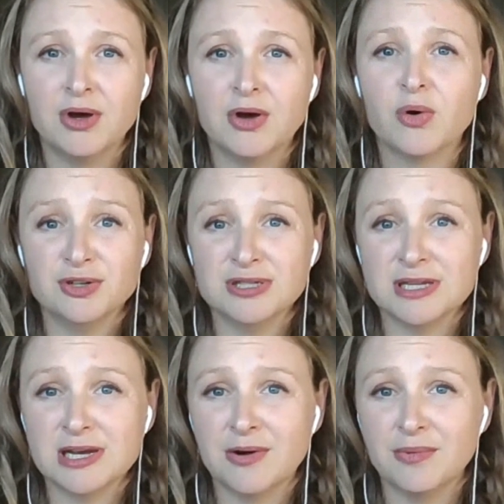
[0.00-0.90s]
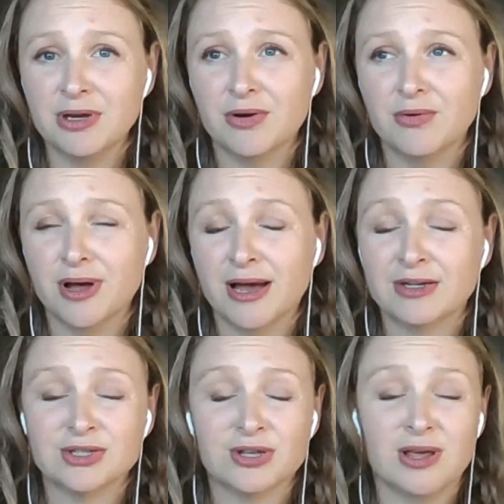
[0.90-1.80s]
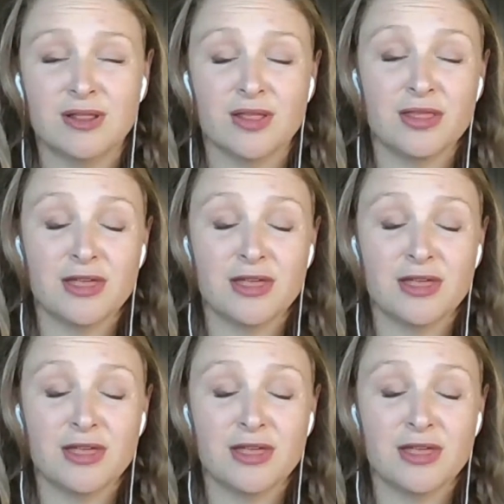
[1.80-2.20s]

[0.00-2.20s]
Hundreds, and now we know actually in the